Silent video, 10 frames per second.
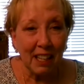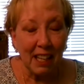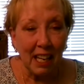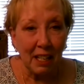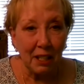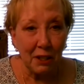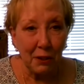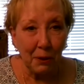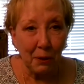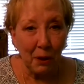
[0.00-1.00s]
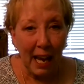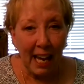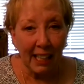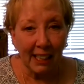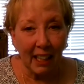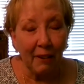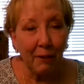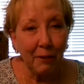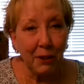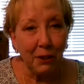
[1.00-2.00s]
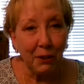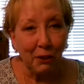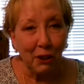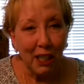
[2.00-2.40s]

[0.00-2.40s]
then to add love to